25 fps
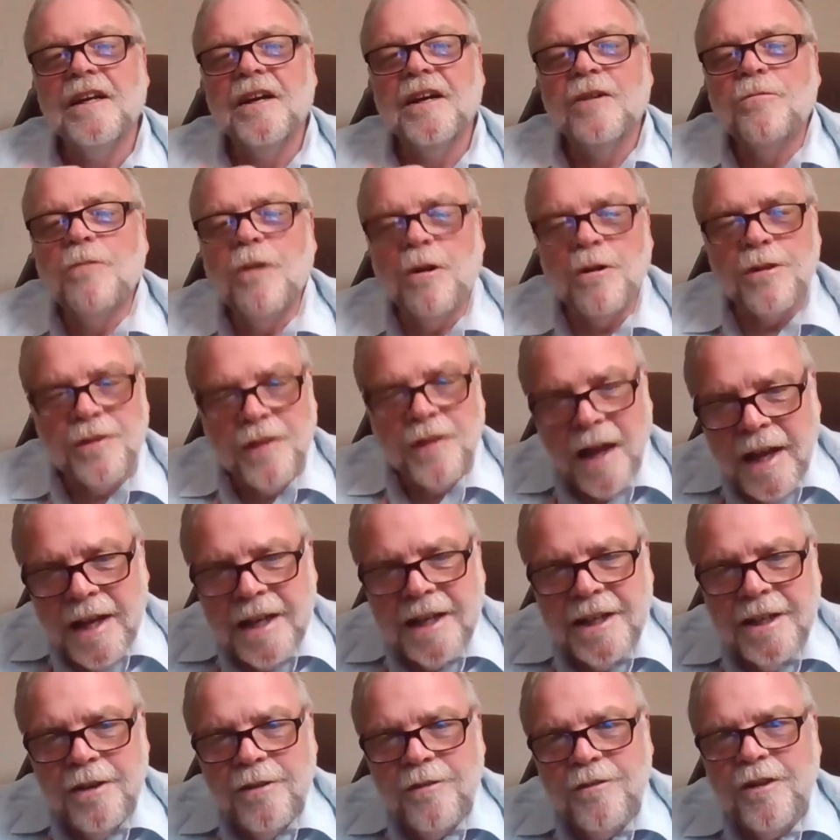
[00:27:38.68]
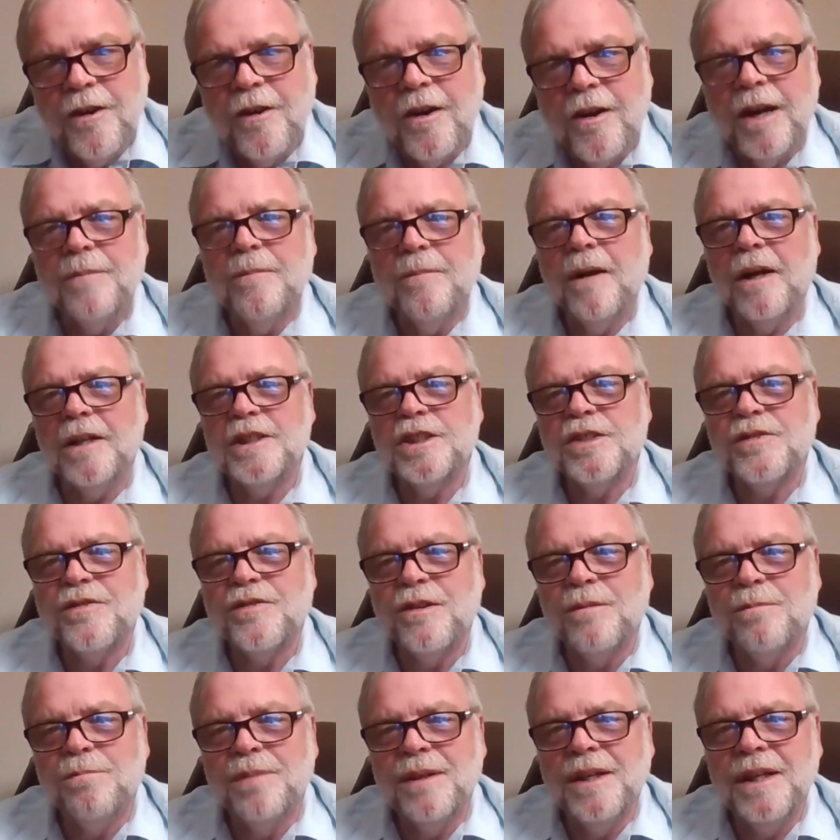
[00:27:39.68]
Well, thank you very much for
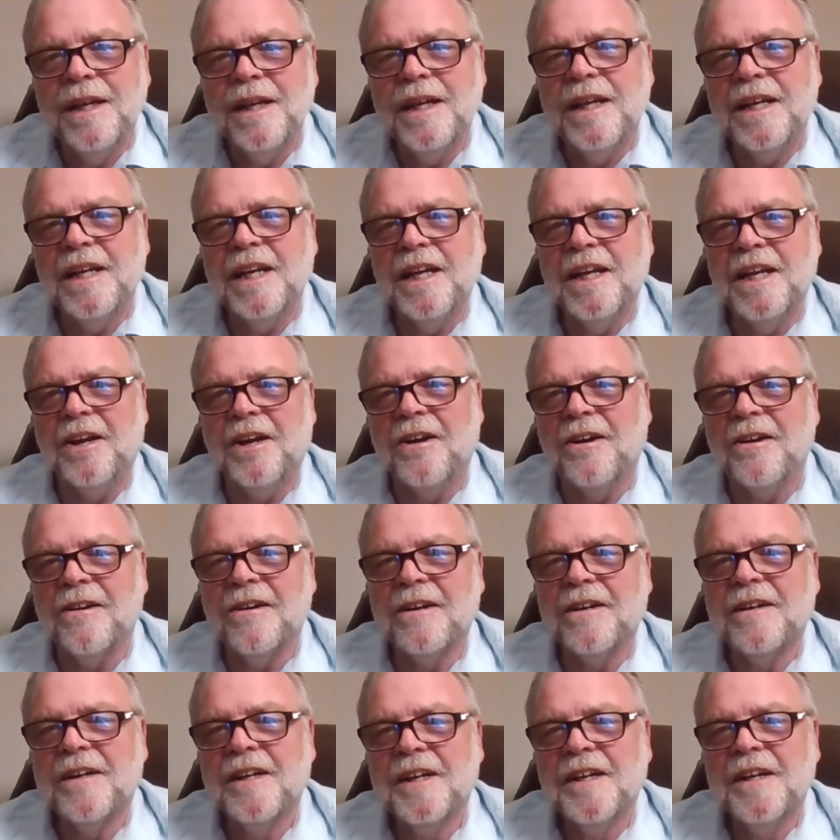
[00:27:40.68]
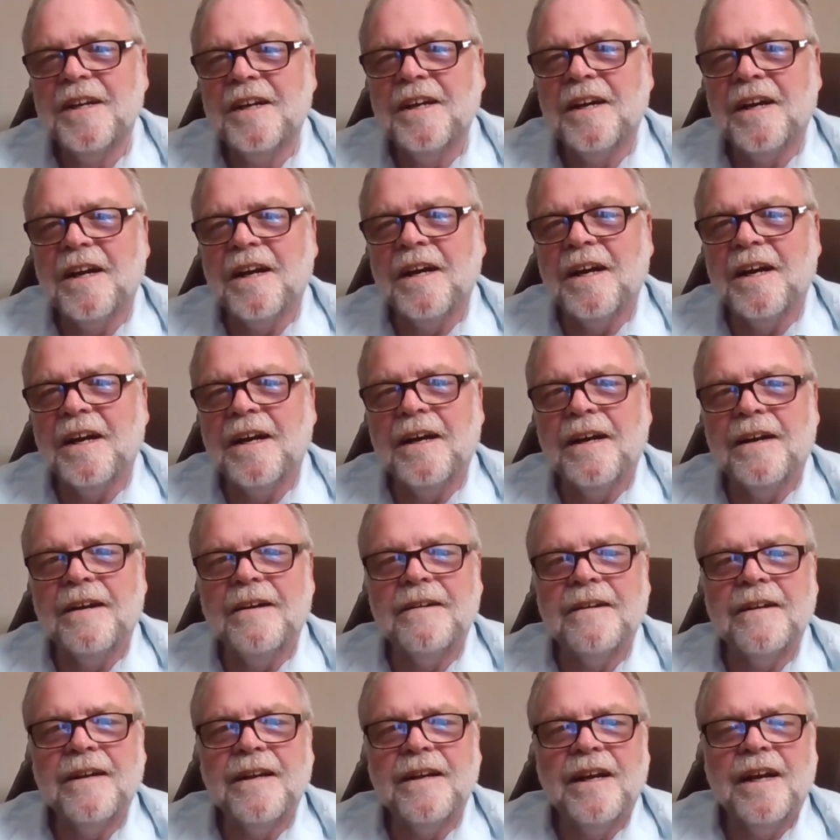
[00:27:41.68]
being here.
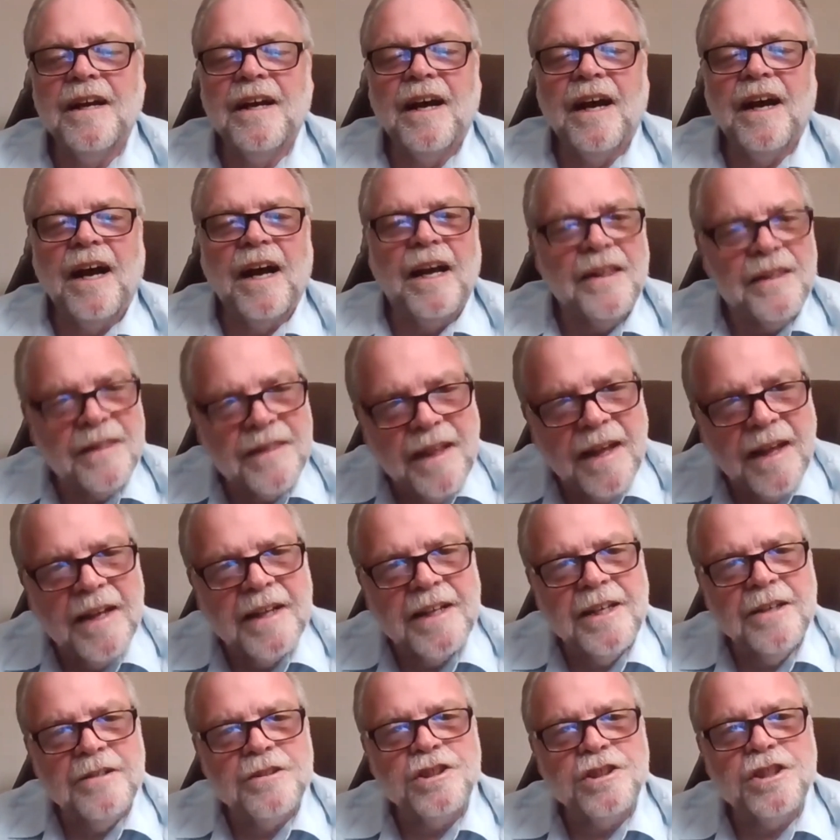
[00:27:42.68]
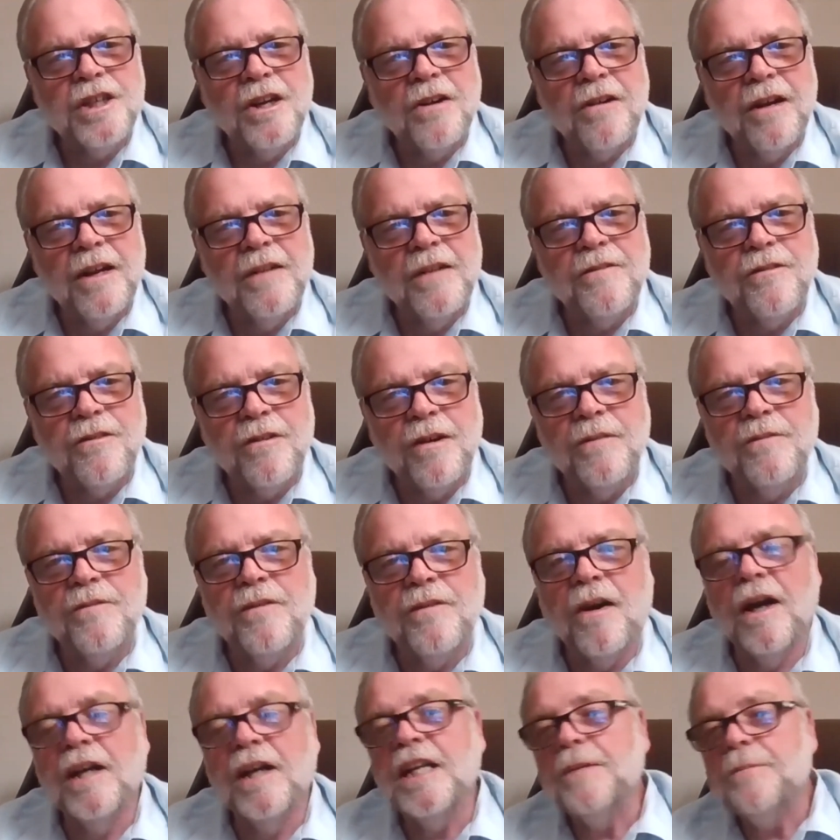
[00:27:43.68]
And thank you, Sherry, for
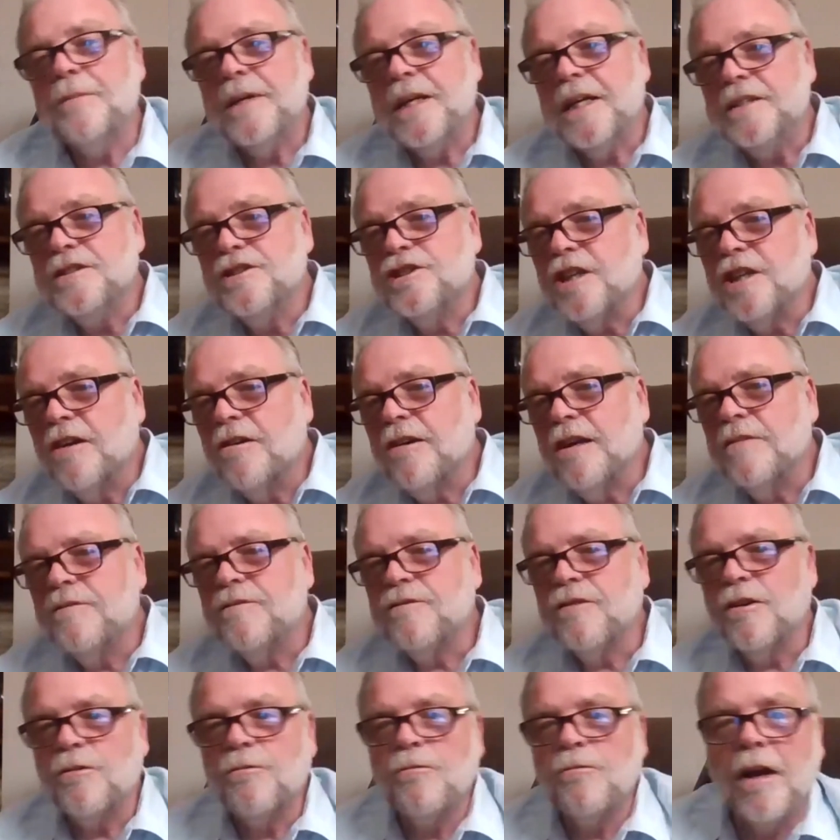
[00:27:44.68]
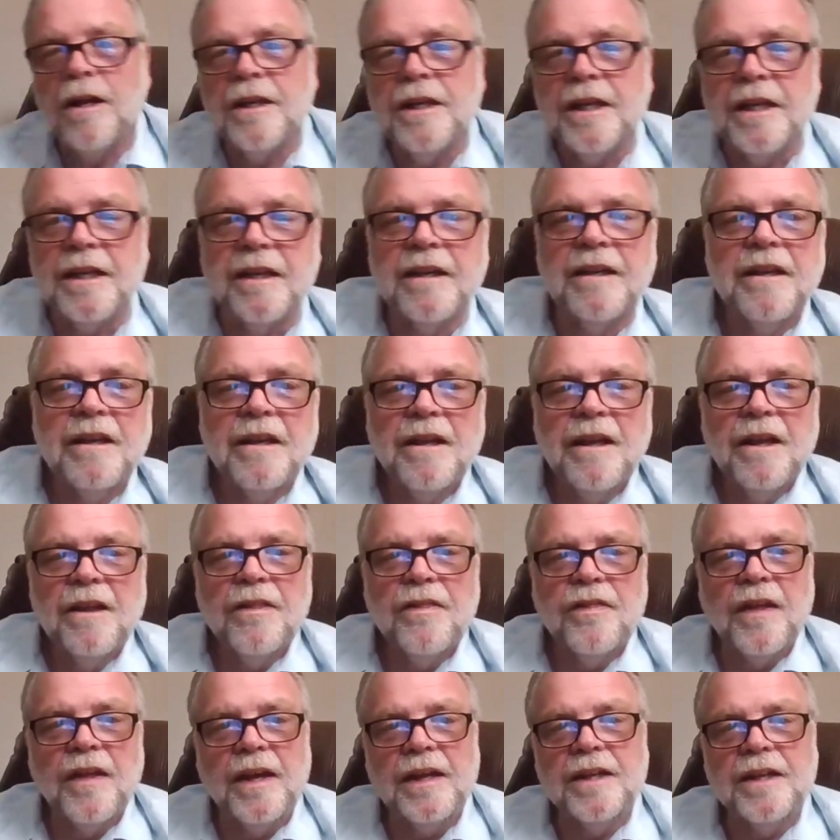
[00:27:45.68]
inviting me, and Jared for running
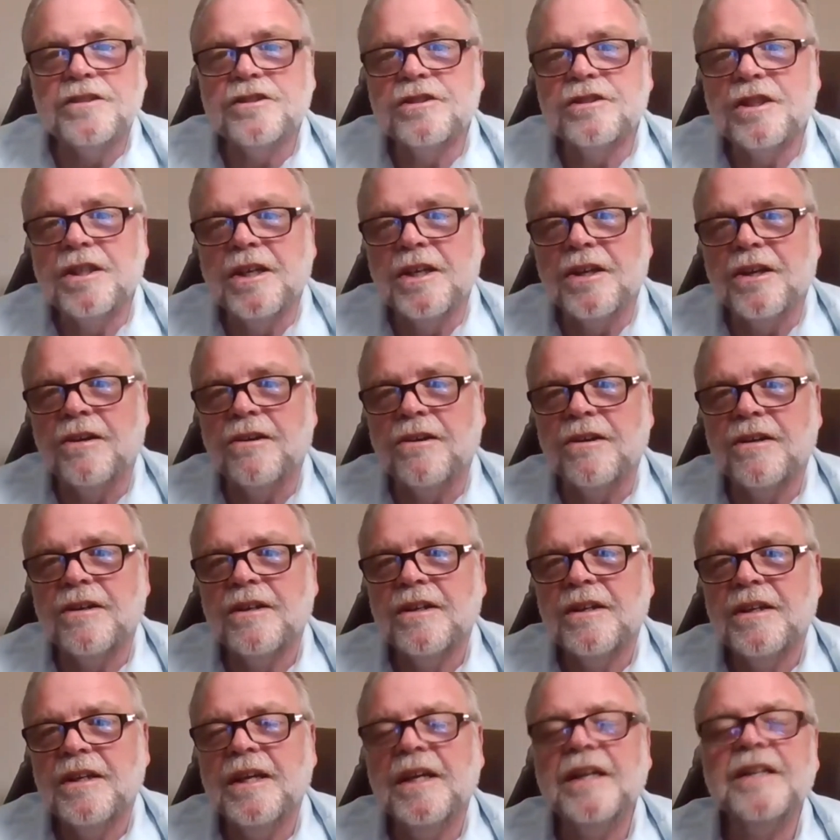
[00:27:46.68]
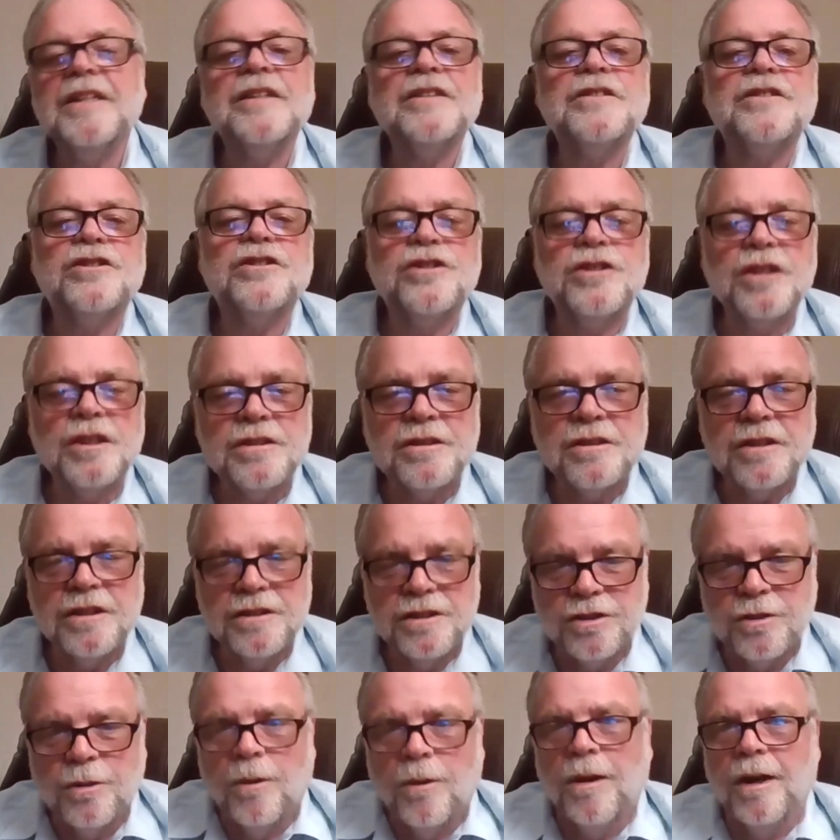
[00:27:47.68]
things here. It is just a
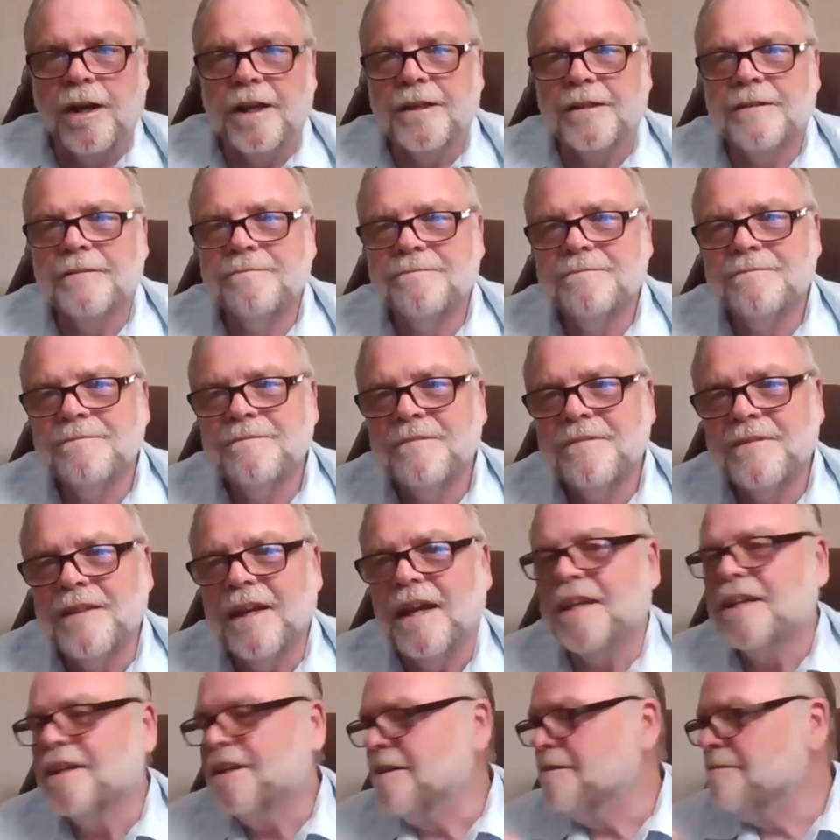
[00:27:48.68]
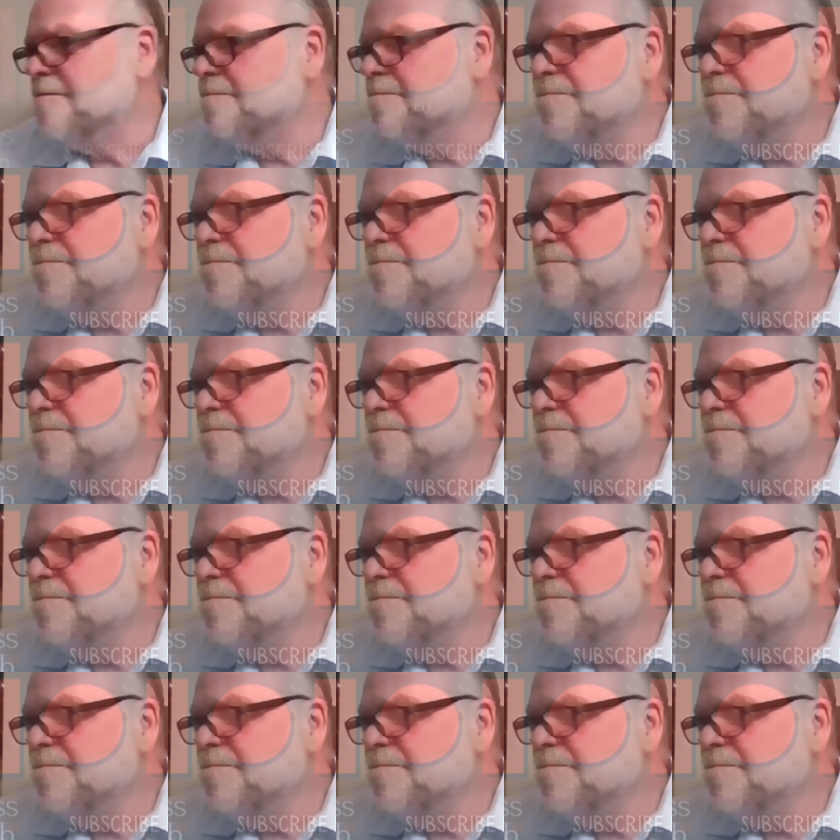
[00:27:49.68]
joy. Thank you.